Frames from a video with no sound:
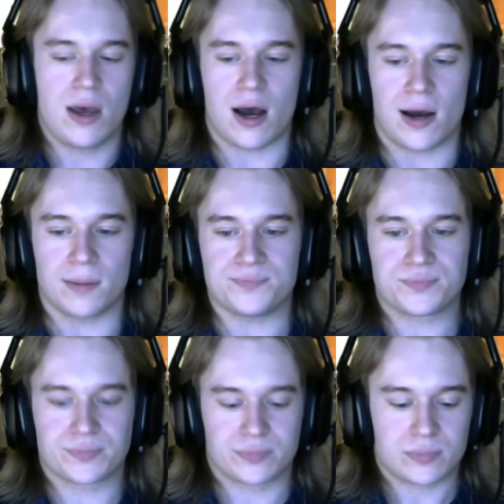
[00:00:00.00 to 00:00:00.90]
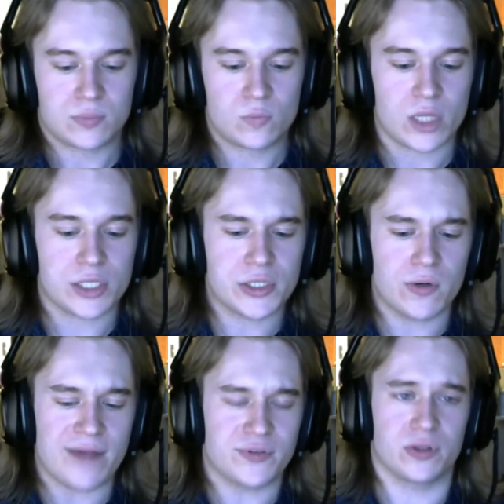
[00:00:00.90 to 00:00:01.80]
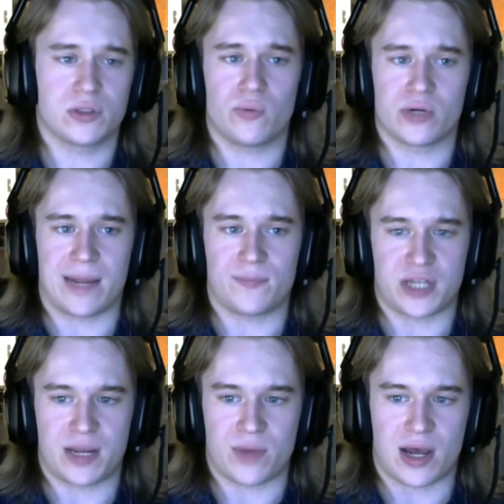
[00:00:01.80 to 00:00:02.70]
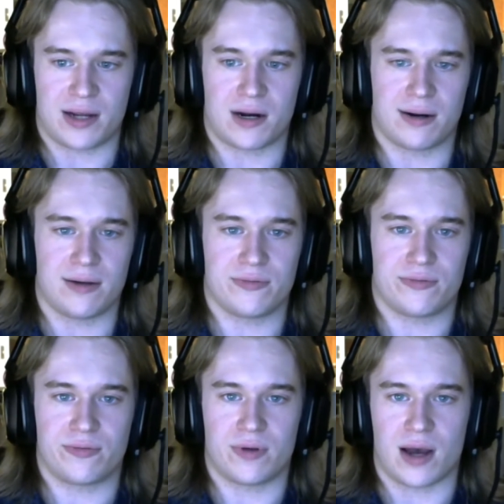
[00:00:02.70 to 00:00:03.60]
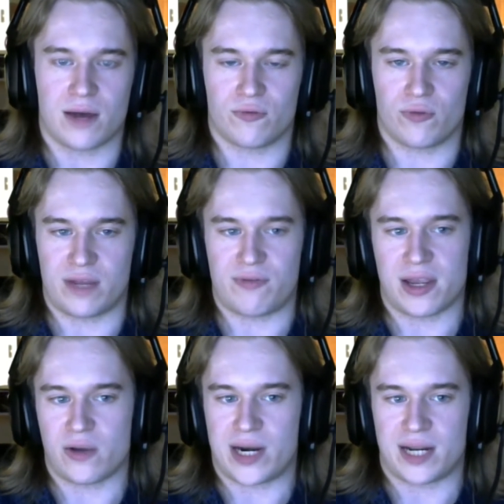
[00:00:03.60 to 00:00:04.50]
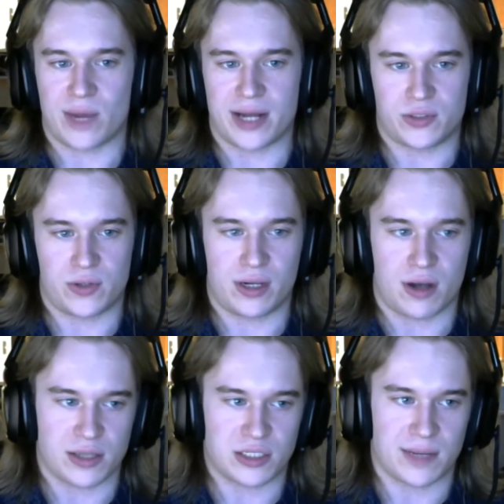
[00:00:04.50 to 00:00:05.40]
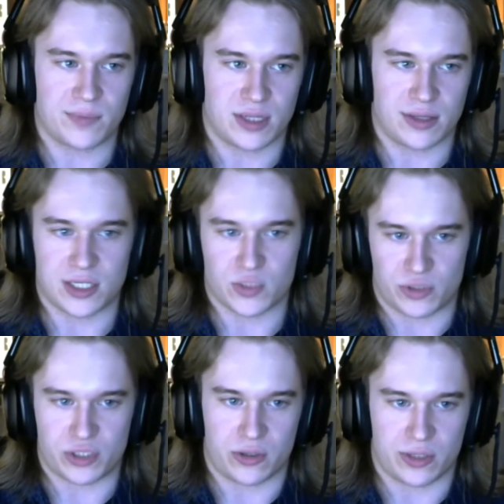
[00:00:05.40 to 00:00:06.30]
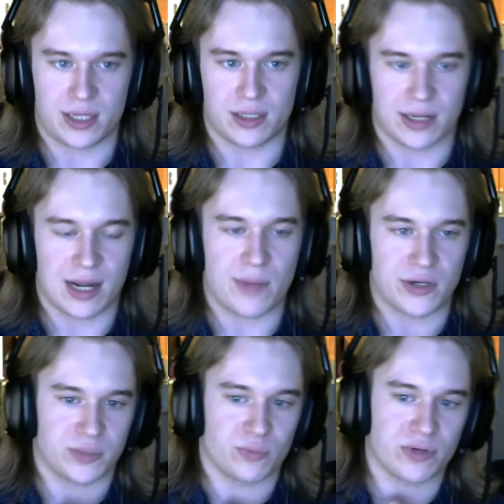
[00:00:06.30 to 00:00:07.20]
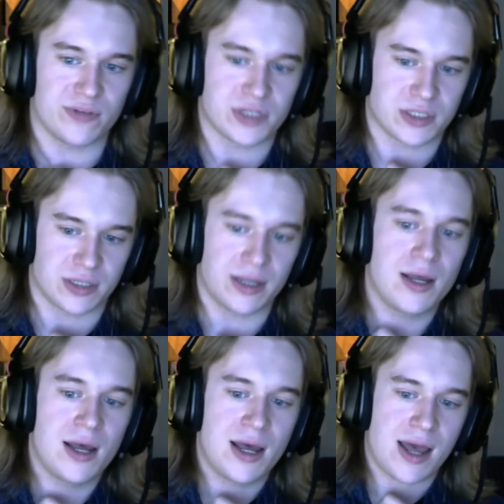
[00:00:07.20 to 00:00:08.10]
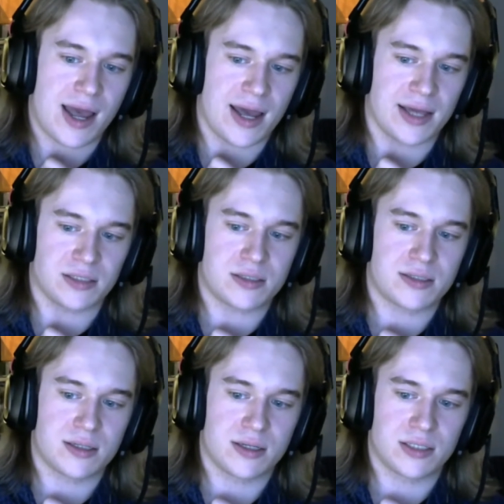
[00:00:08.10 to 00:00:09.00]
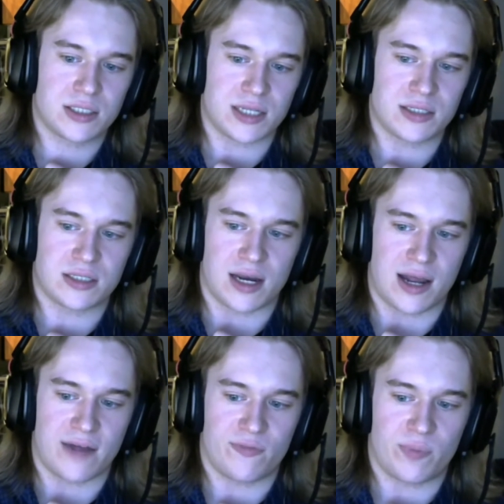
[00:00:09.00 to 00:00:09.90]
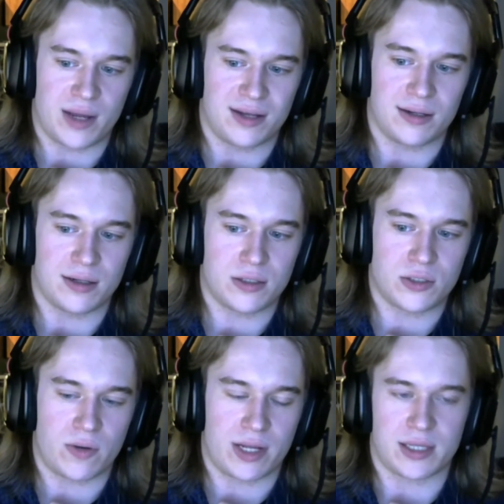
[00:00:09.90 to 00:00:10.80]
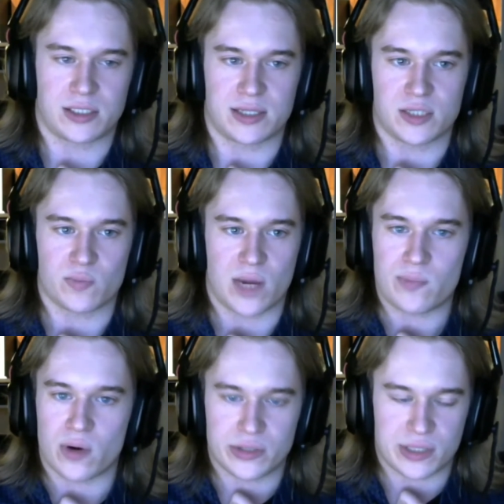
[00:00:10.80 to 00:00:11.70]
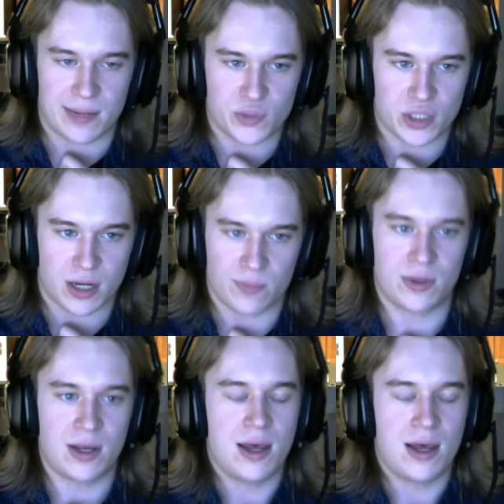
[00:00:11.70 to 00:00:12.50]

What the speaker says: Um, so after the Global Game Jam, I kind of reevaluated my 2D concepts and then switched to Unity, like I mentioned previously. And since then, I've been doing this as my part-time job.